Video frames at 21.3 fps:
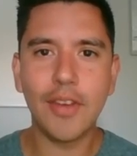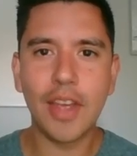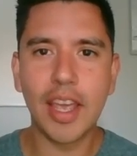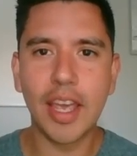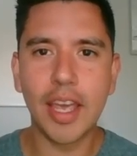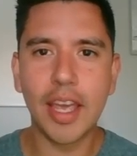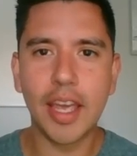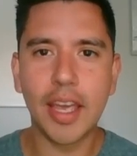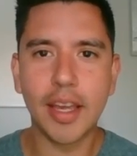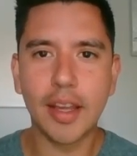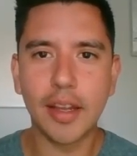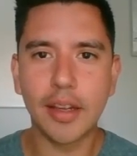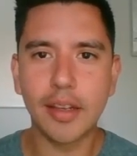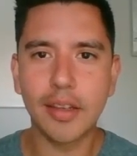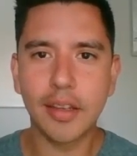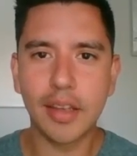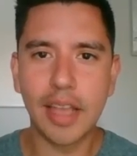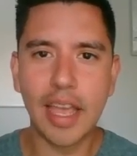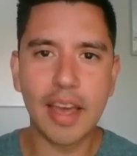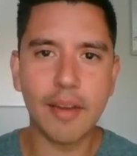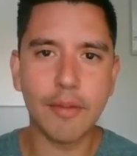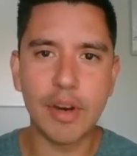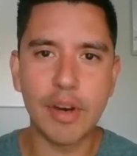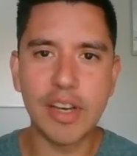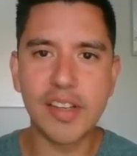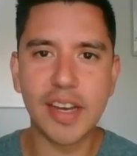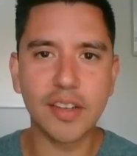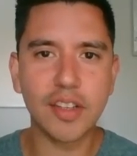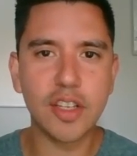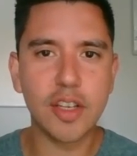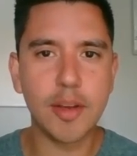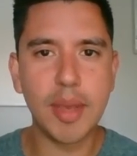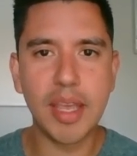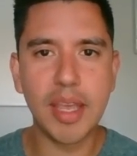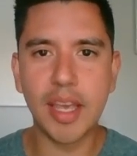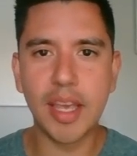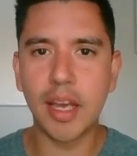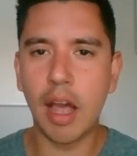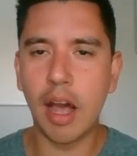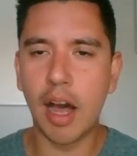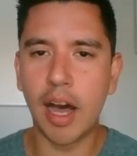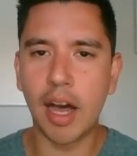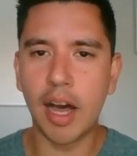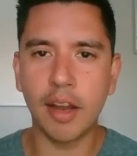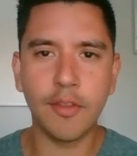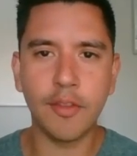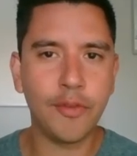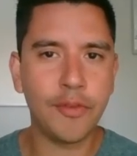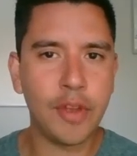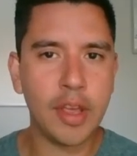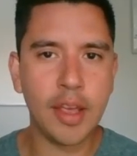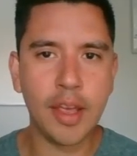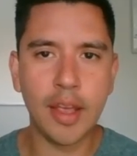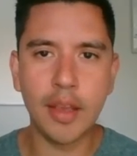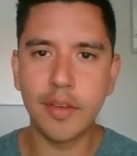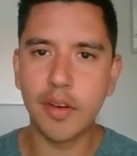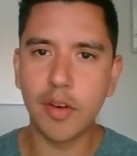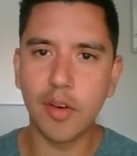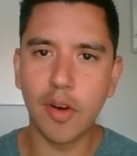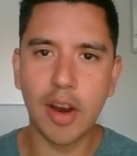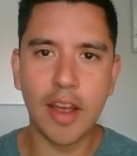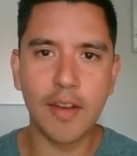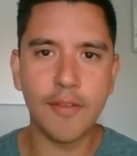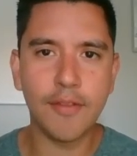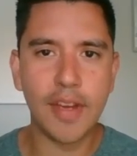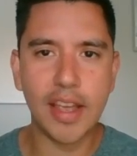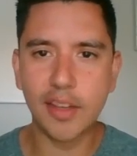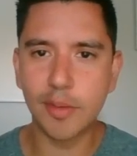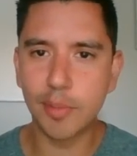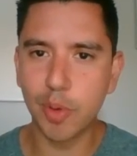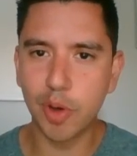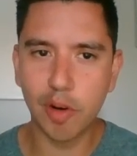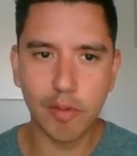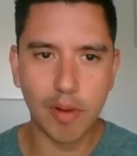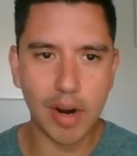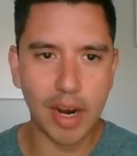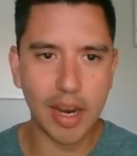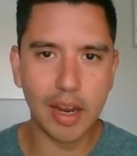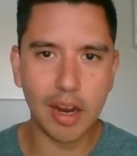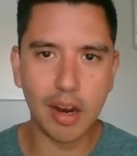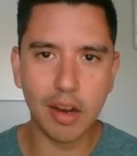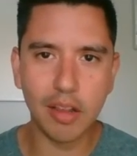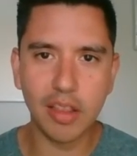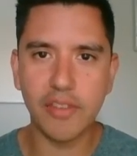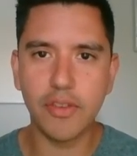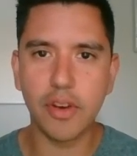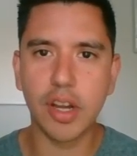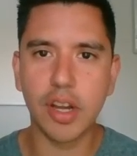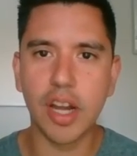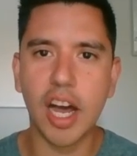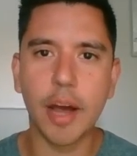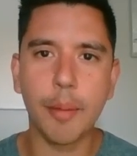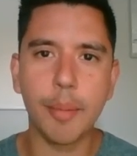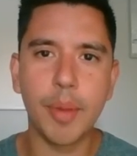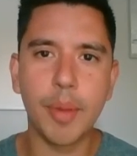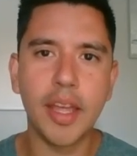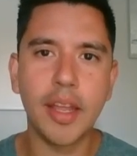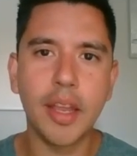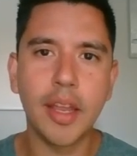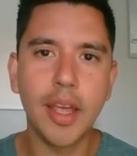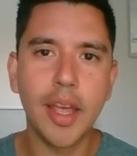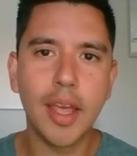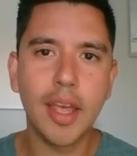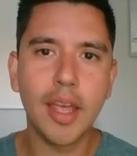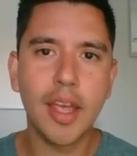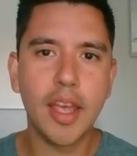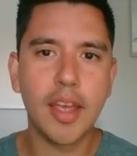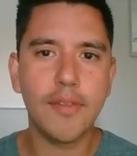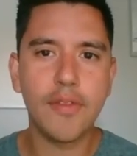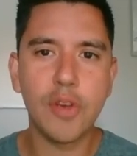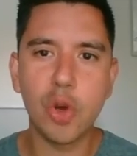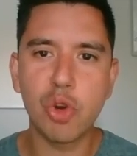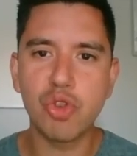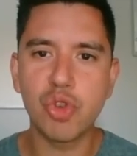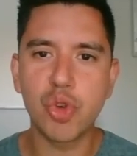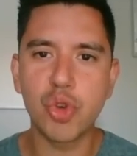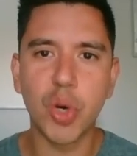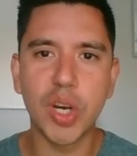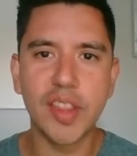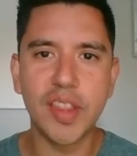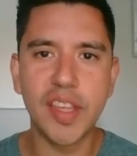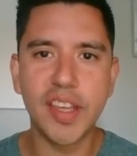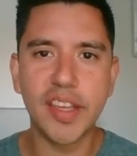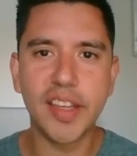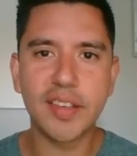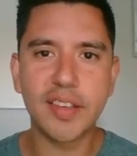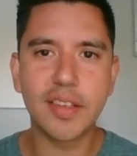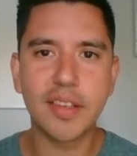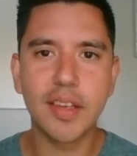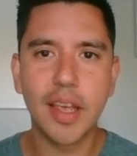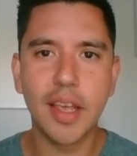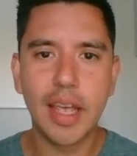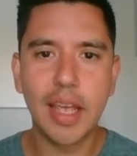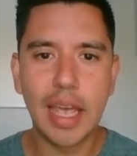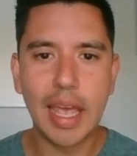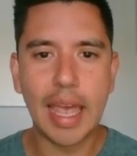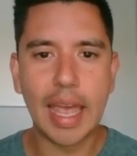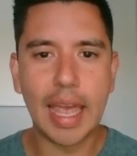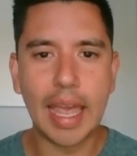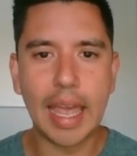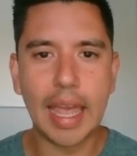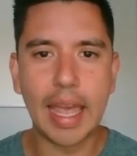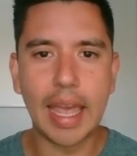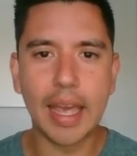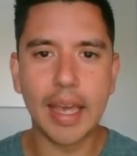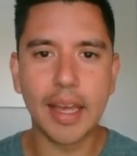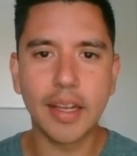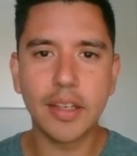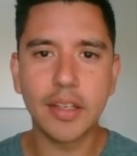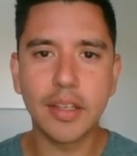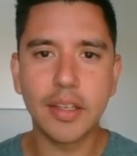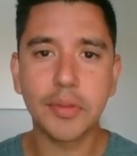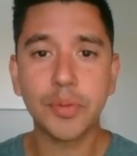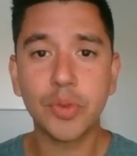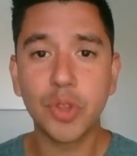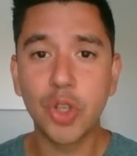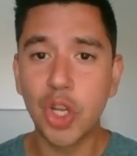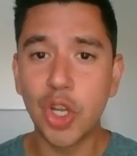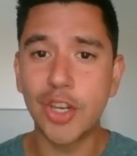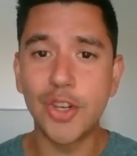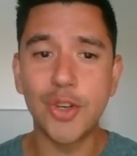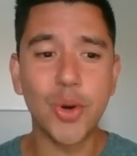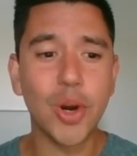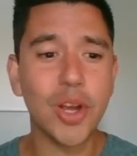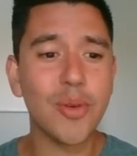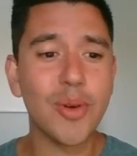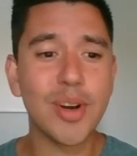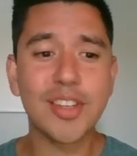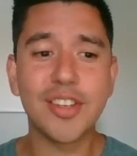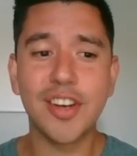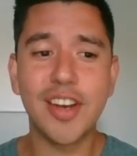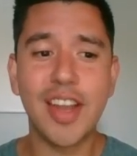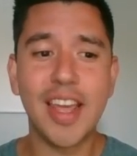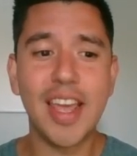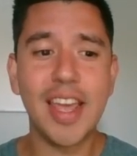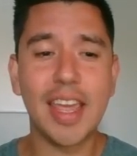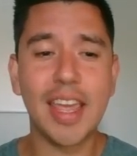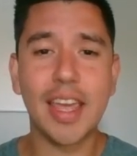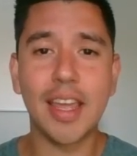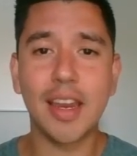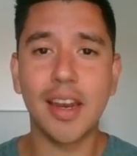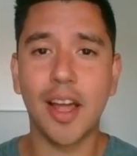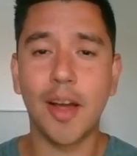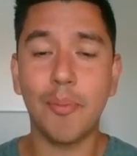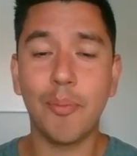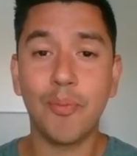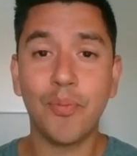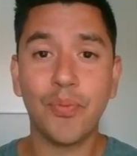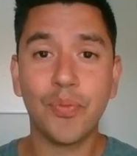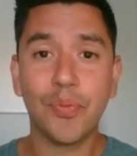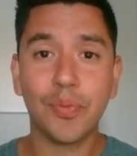And yeah, reach out to me on Instagram, Facebook right here. Leave a comment if you enjoyed this, and enjoy the rest of your day, and